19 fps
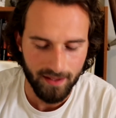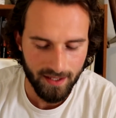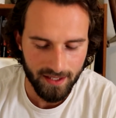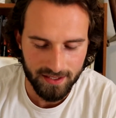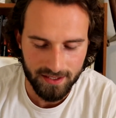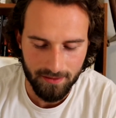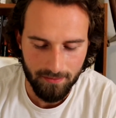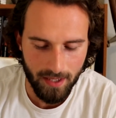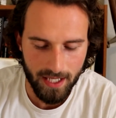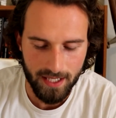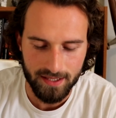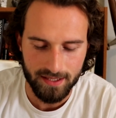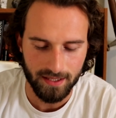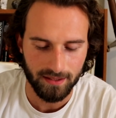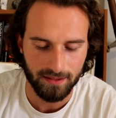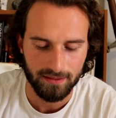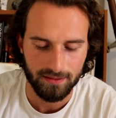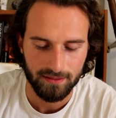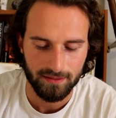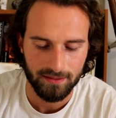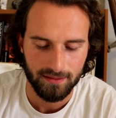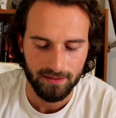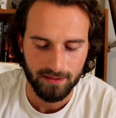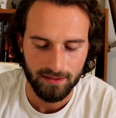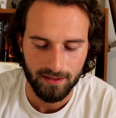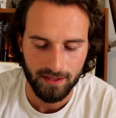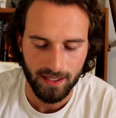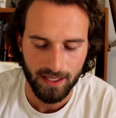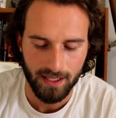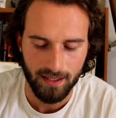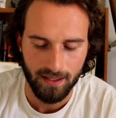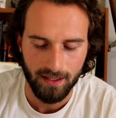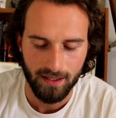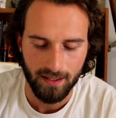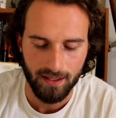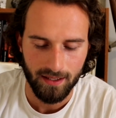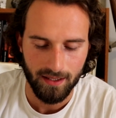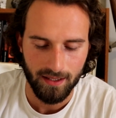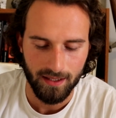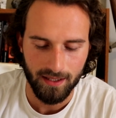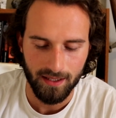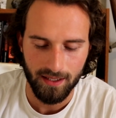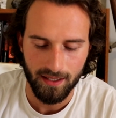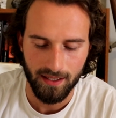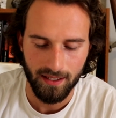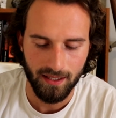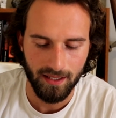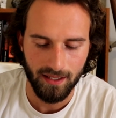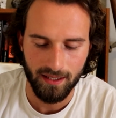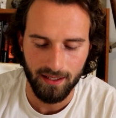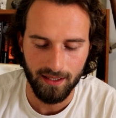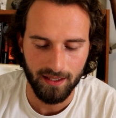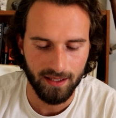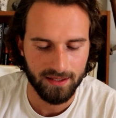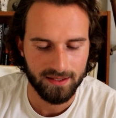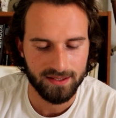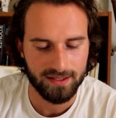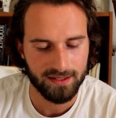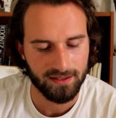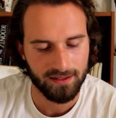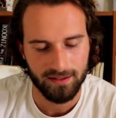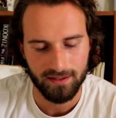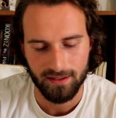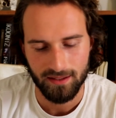It's amazing. It's,